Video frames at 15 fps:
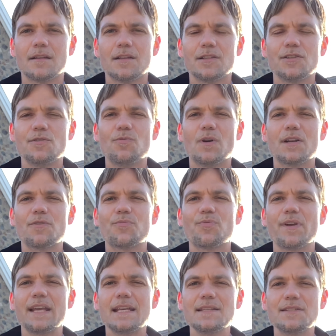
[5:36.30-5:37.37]
You want to
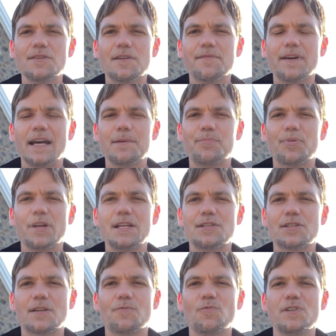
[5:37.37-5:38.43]
raise your
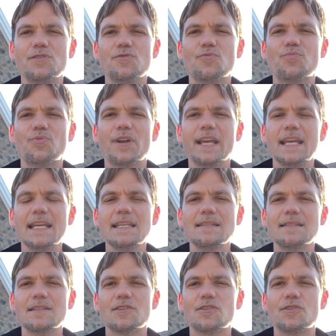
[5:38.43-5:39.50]
vibration. When you
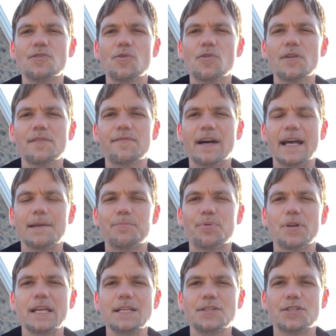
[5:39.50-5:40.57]
raise your
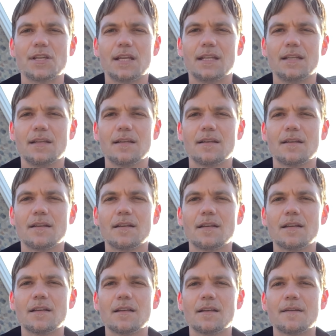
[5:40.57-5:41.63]
vibration,
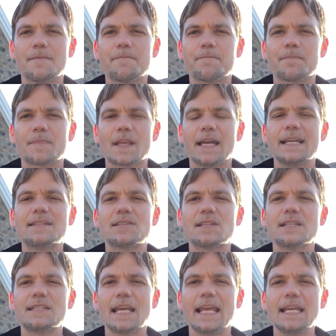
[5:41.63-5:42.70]
it's
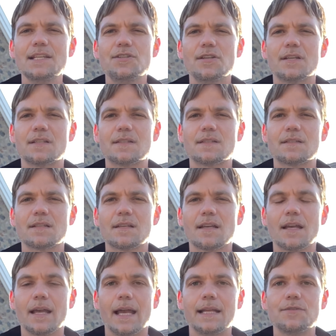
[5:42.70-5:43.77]
contagious.
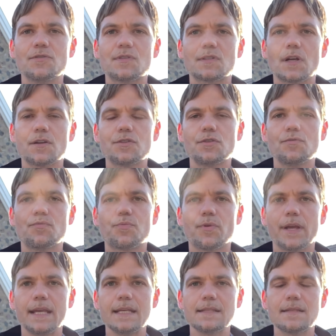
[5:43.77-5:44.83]
And you start to
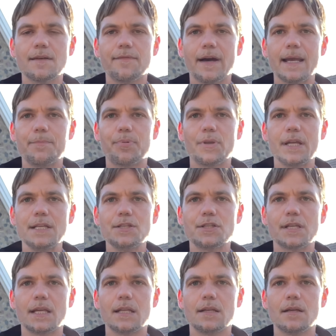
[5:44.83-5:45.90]
raise the
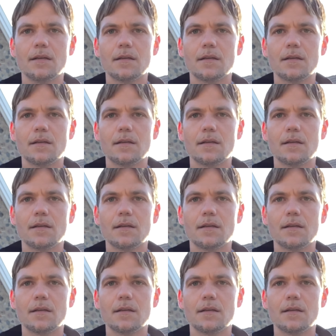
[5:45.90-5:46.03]
vibration